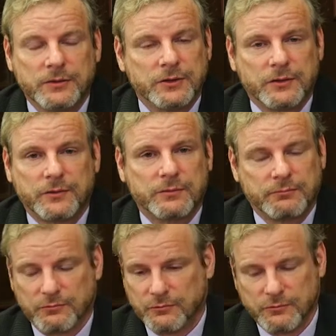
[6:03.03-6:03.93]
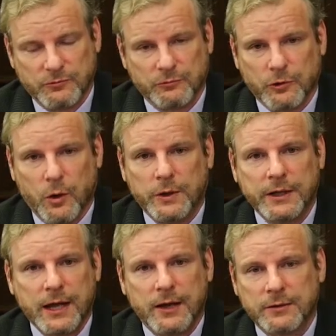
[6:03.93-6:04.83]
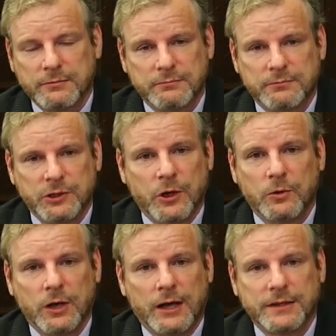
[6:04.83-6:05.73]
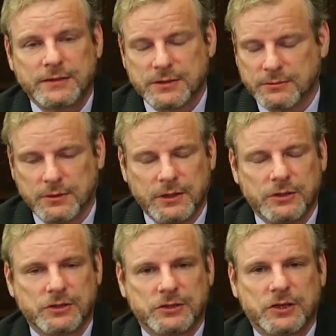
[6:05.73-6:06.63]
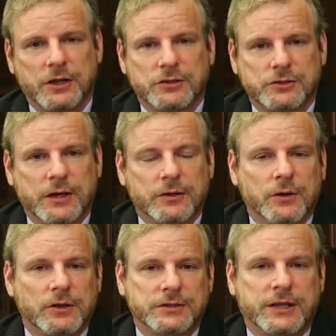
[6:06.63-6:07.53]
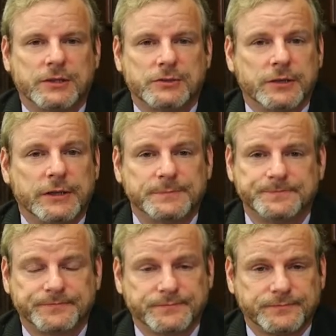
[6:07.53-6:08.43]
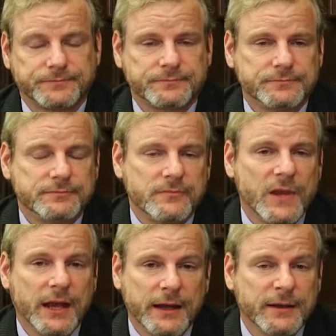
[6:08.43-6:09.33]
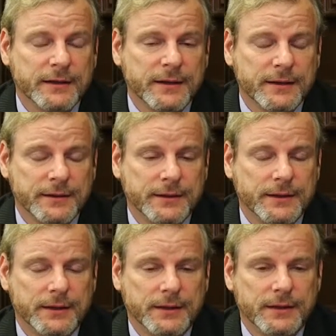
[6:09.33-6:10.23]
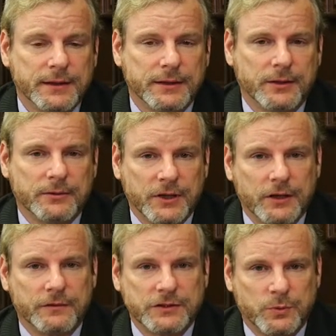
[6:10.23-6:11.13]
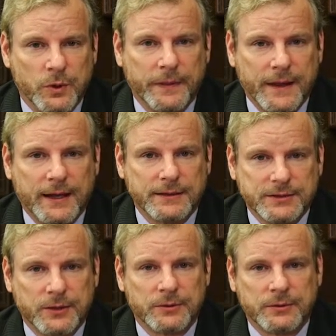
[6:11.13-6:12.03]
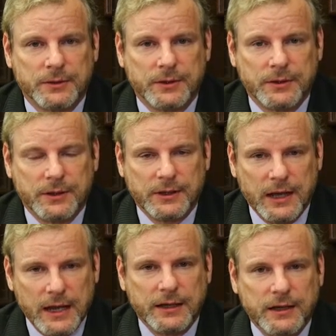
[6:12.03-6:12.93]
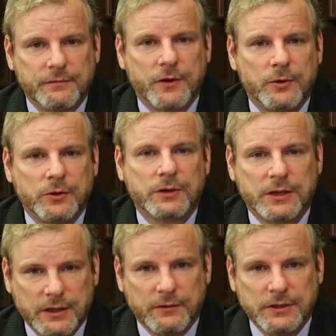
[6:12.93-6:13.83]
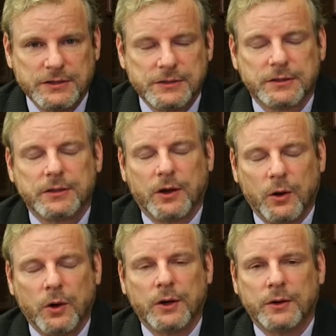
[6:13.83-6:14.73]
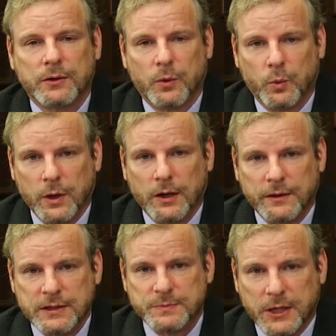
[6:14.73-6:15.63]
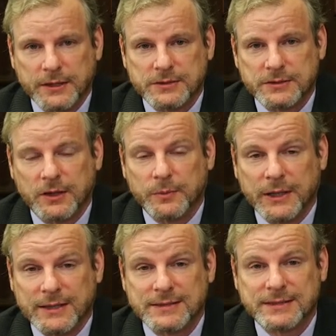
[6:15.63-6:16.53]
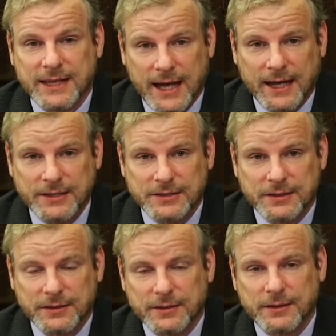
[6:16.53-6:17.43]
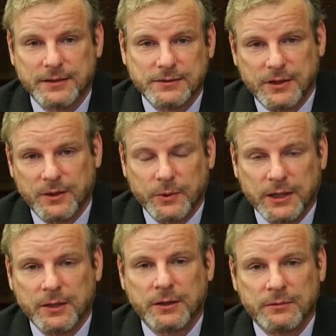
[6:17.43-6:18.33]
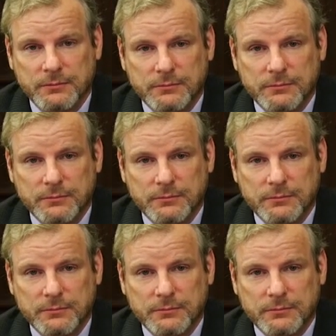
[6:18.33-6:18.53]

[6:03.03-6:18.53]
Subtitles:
just rolling down, no lights, just cutting straight across King Street. And, you know, none of us want that. So any info you can give us on where these bikes are being stashed so that we can